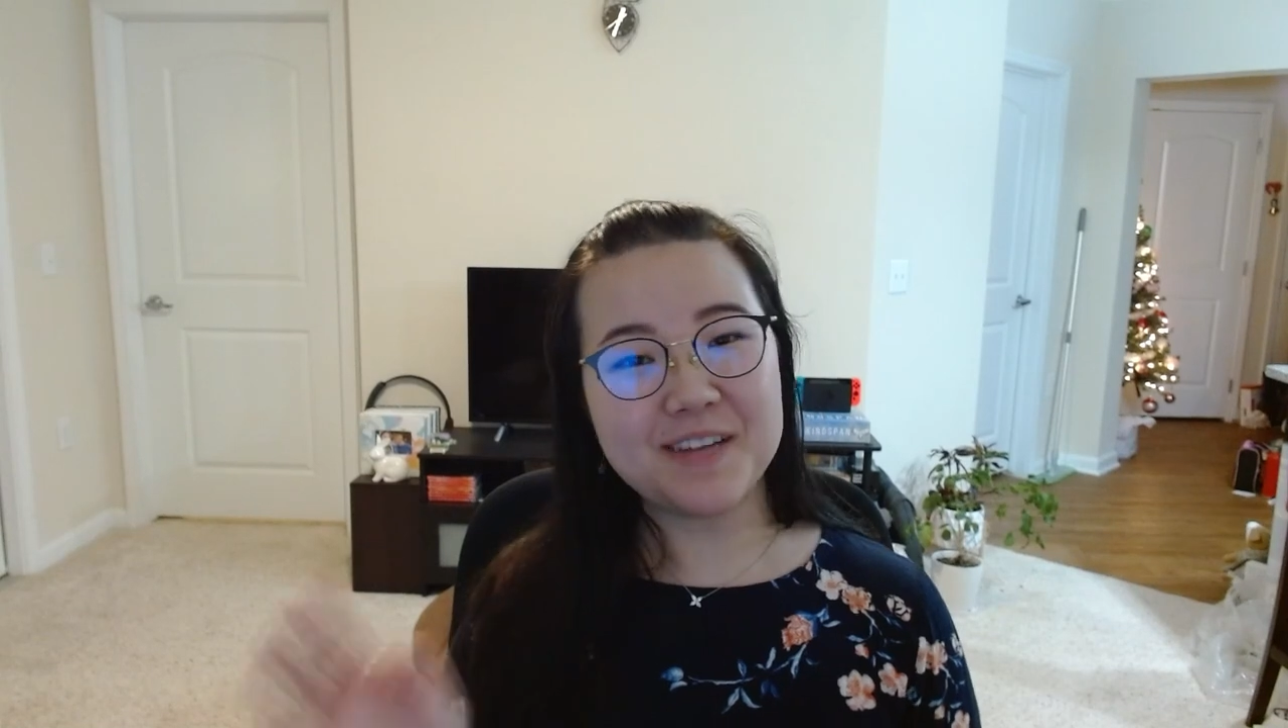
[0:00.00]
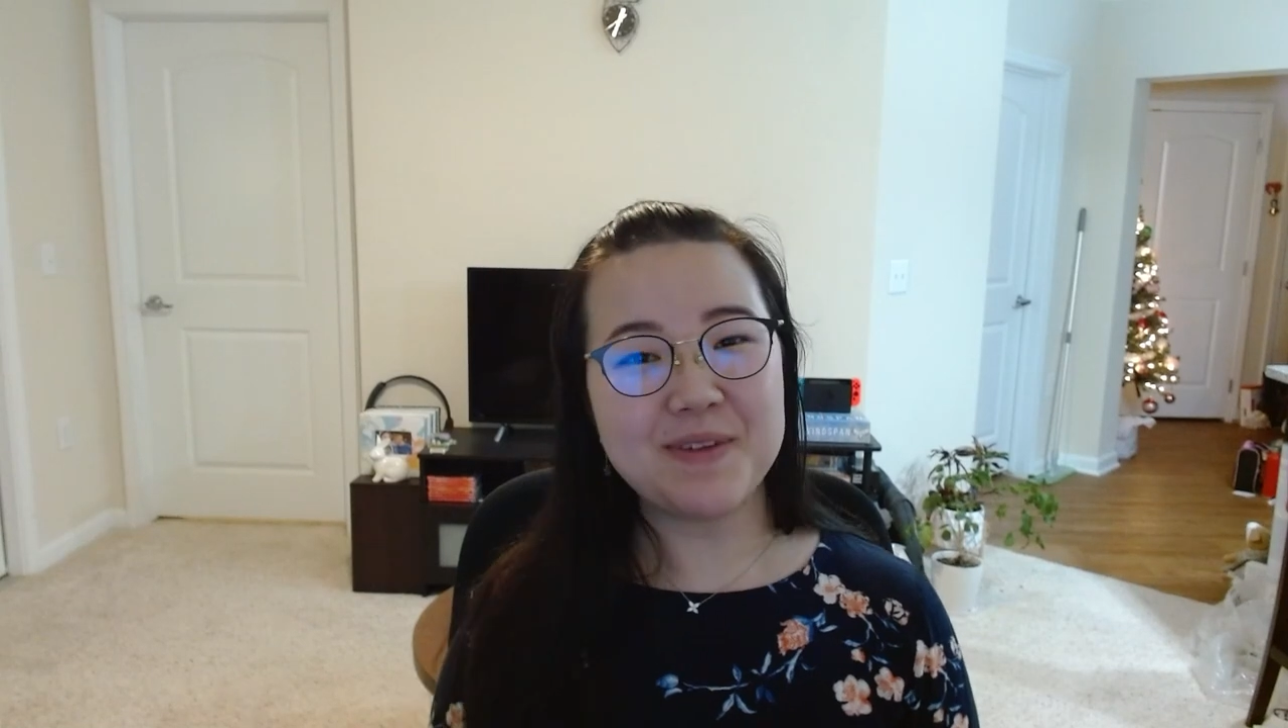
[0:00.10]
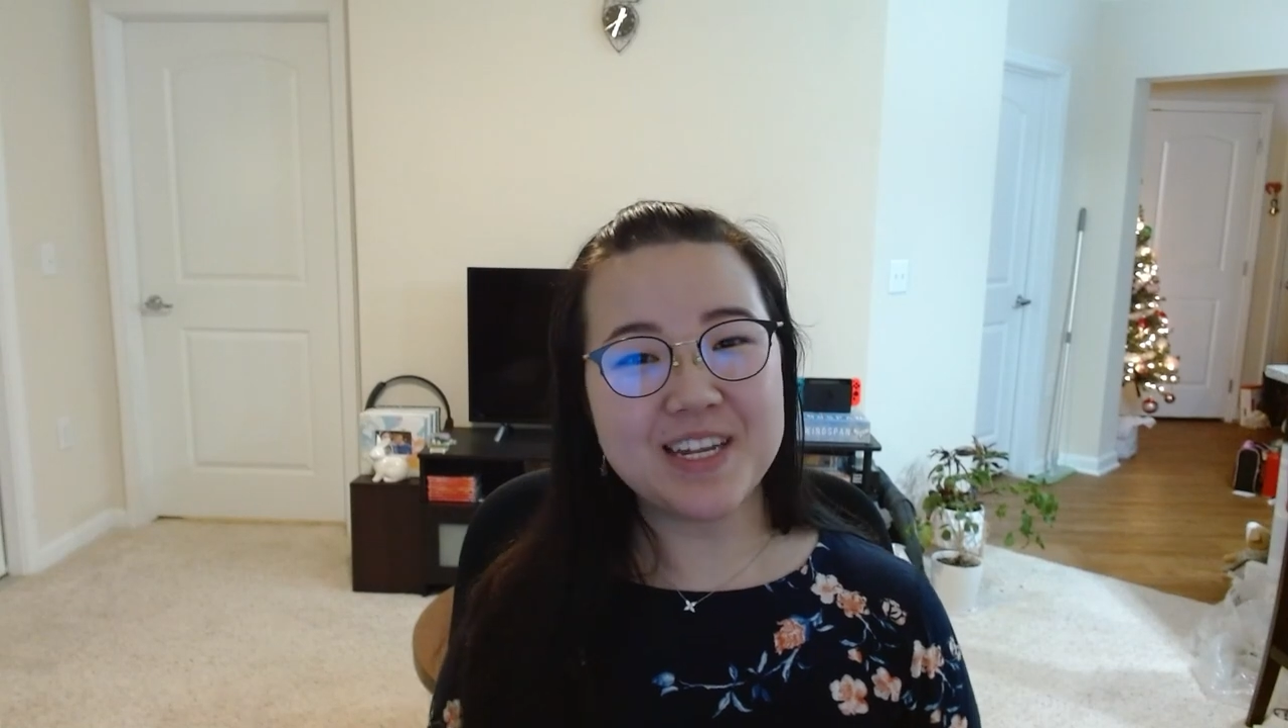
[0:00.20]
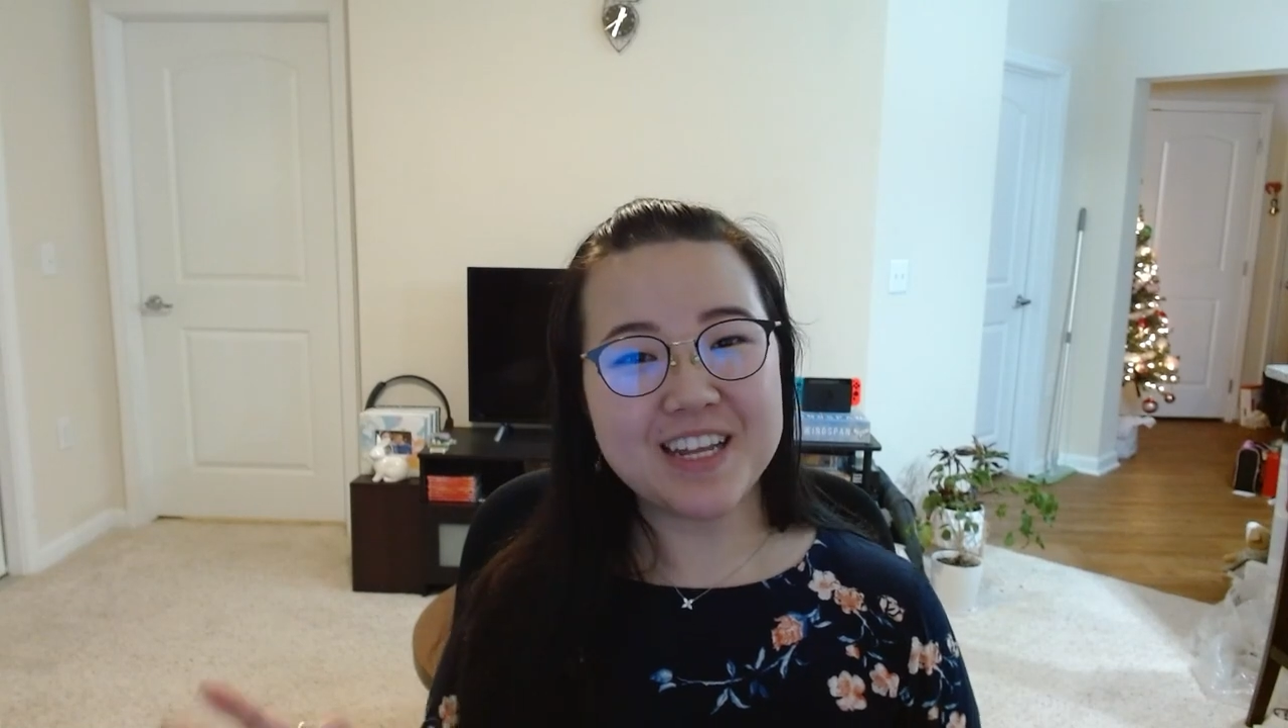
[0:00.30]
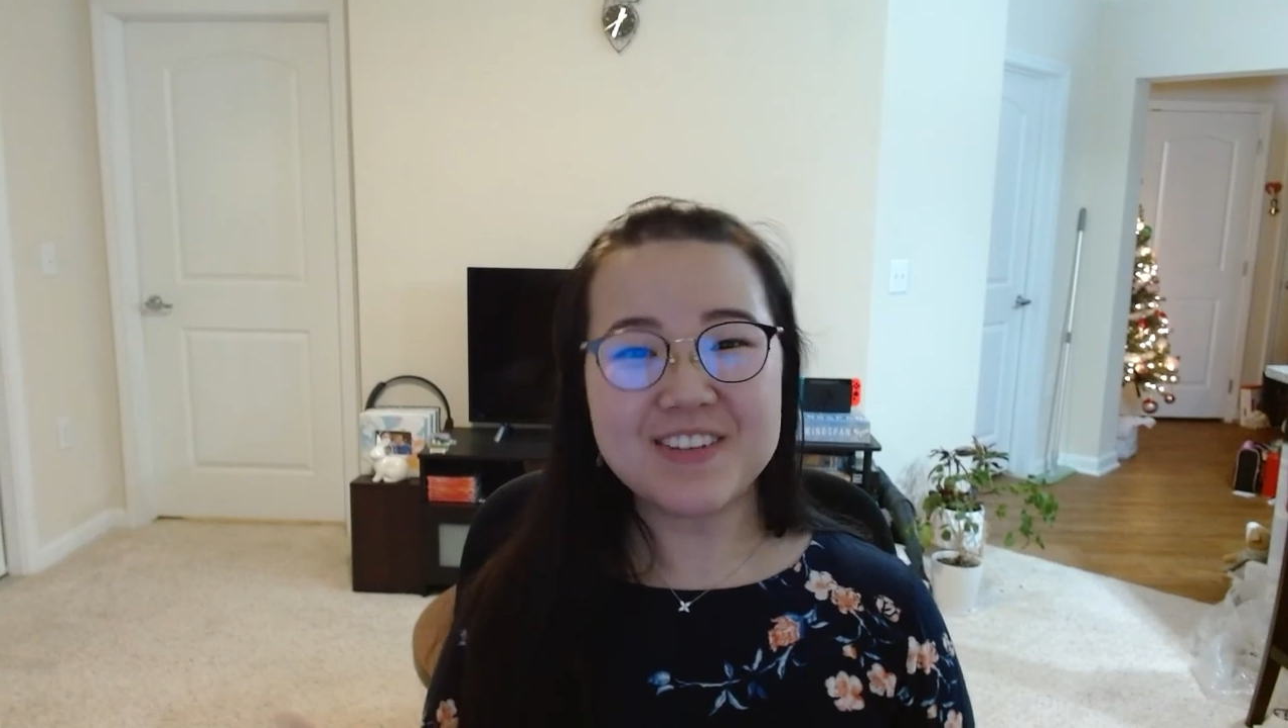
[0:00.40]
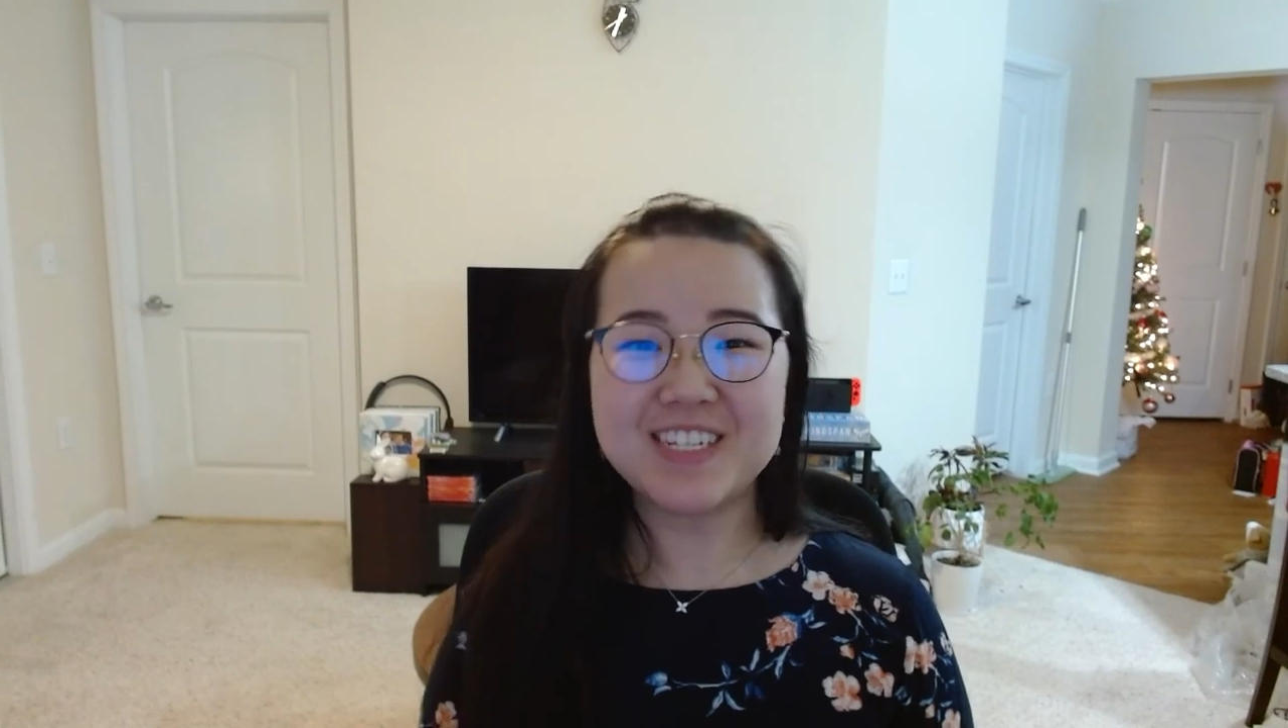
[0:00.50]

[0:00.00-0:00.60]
My name is